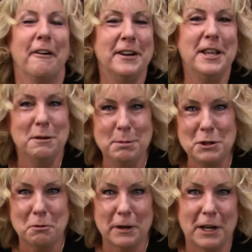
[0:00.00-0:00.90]
Our
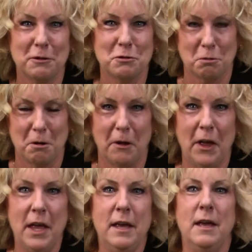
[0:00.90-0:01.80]
inhibitory
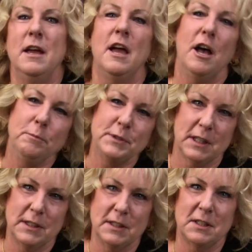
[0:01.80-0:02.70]
control helps
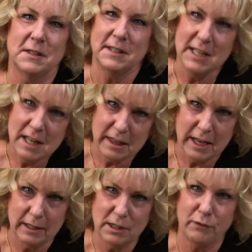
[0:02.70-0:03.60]
us to see
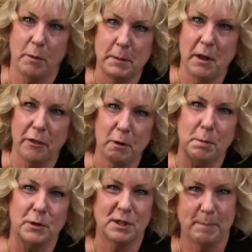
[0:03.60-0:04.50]
things from another
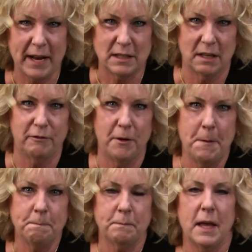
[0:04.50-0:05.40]
perspective
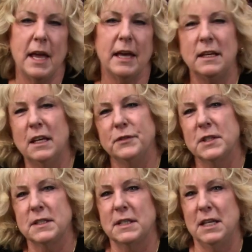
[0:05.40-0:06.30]
and gives
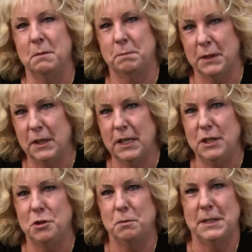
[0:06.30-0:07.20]
us the ability
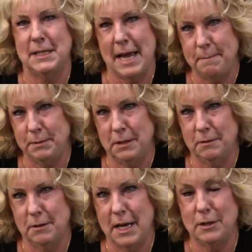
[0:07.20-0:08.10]
to adapt
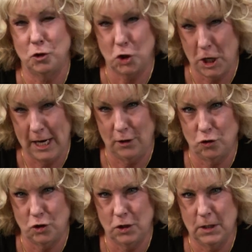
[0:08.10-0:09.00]
and
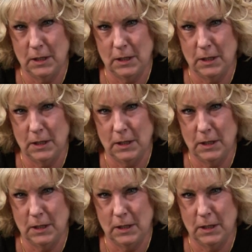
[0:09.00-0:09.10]
change.